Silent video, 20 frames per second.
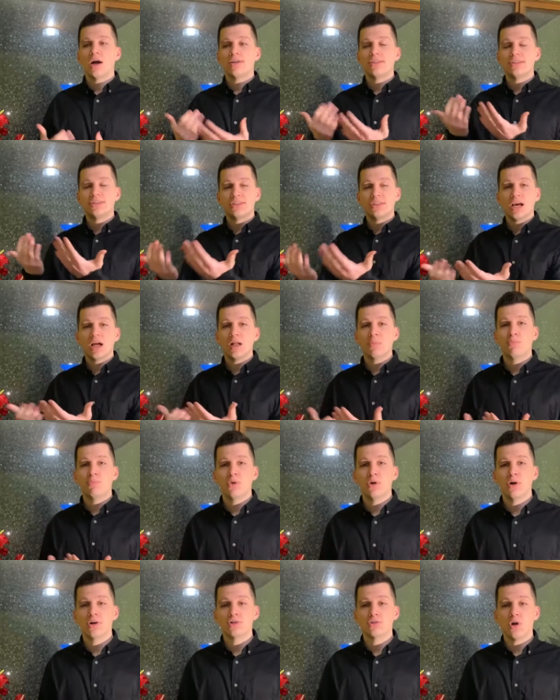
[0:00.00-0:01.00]
sell
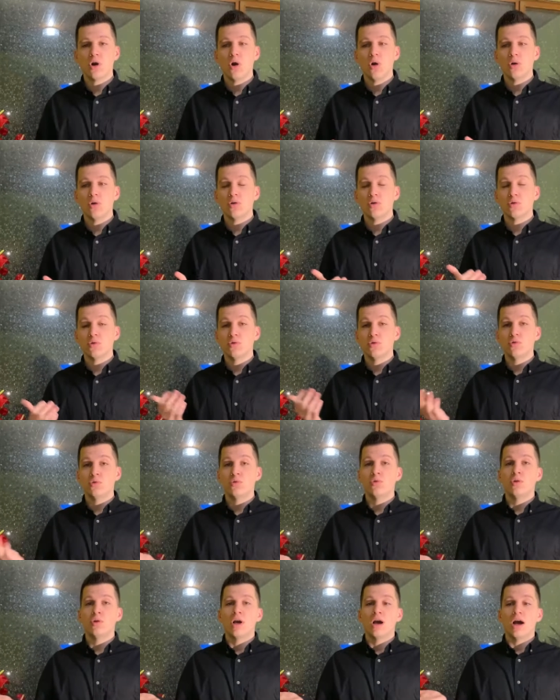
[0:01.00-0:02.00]
books,
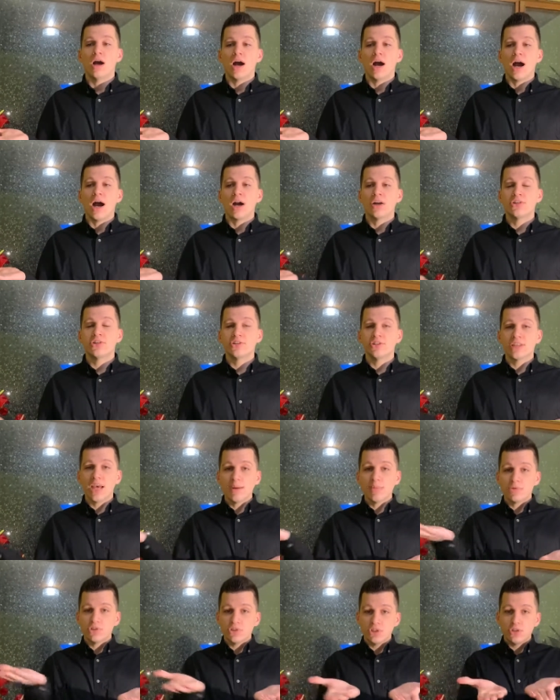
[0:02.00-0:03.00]
who are
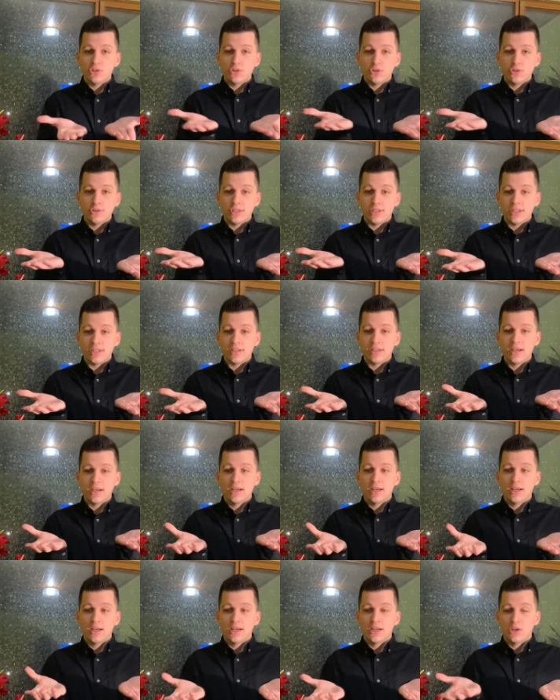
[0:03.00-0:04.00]
substituting,
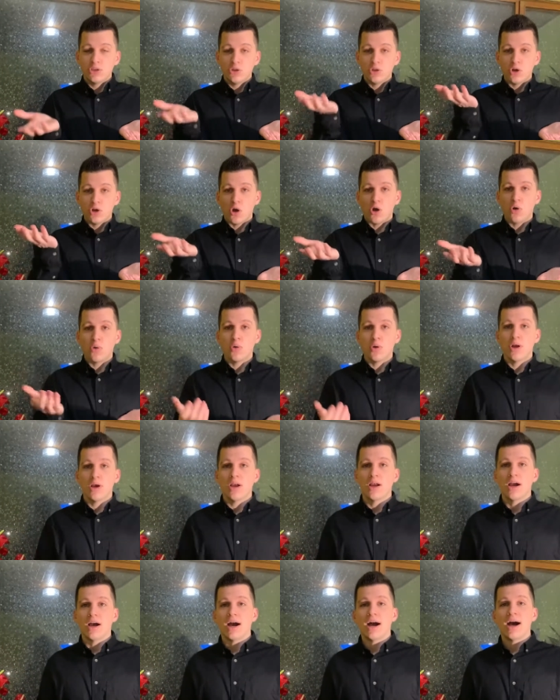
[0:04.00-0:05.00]

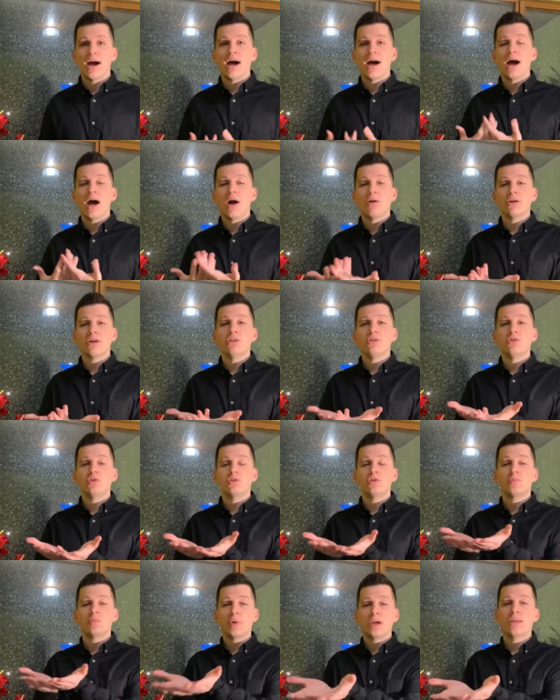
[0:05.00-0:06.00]
how can you
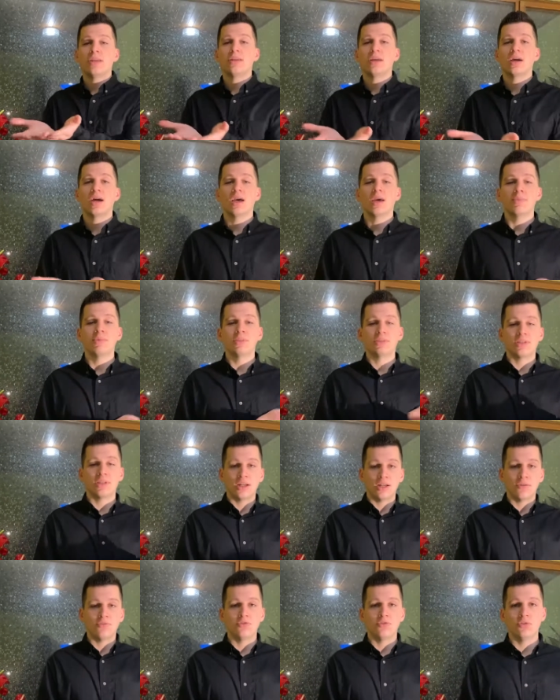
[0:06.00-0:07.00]
spend time
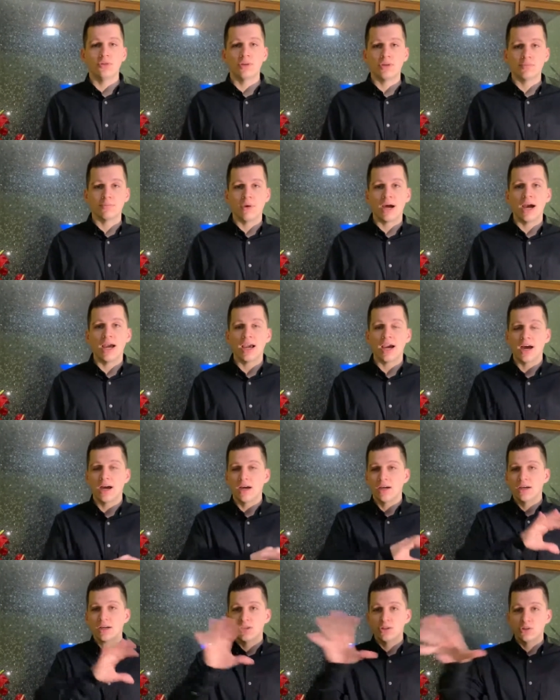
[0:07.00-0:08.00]
instead of doing
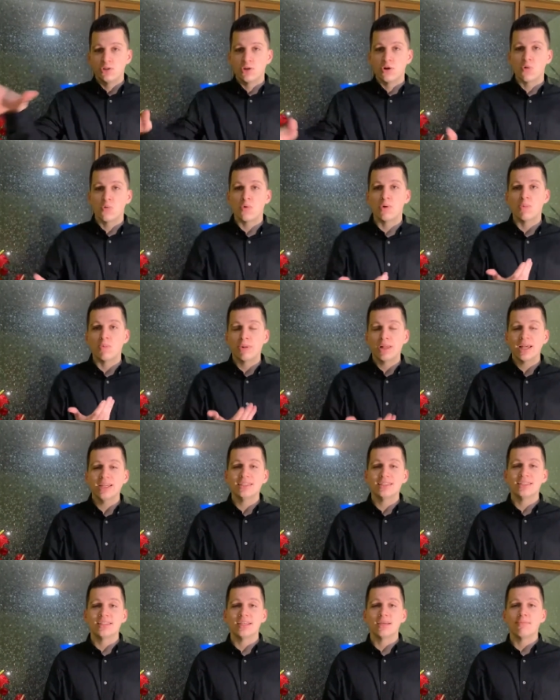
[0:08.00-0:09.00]

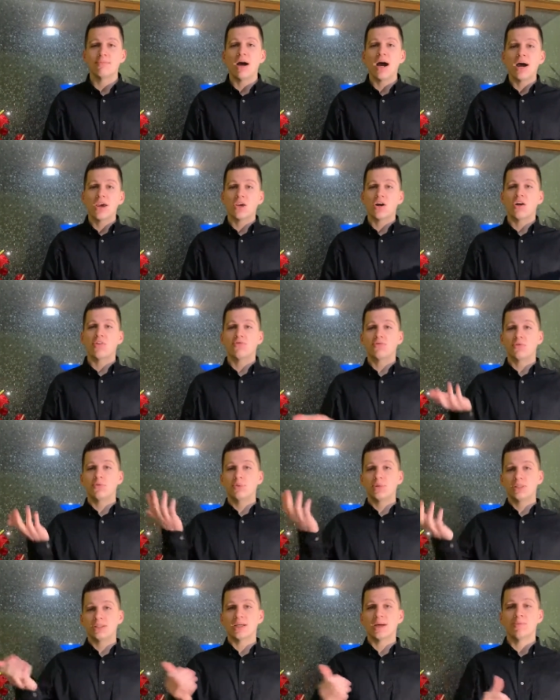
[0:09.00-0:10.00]
replacing my offer
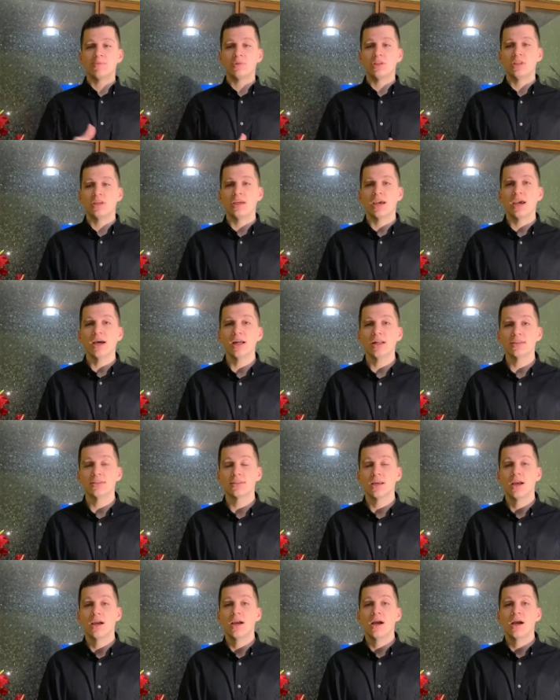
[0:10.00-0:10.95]
with something else,